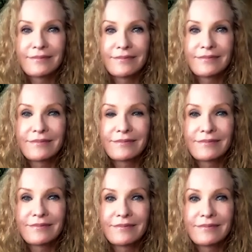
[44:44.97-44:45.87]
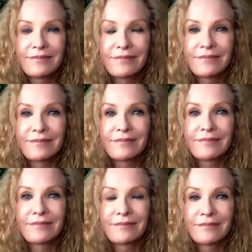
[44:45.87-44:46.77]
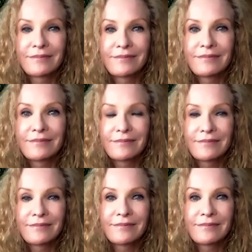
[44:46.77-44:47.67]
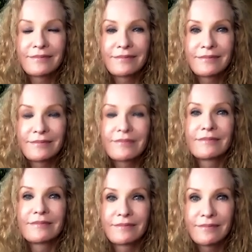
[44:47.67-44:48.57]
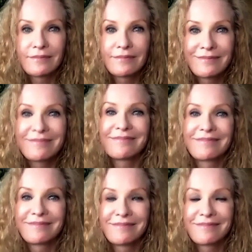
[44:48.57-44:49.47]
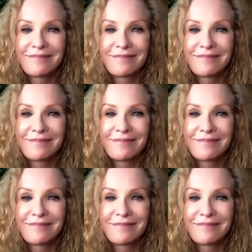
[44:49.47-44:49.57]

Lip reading: The person shown says nothing.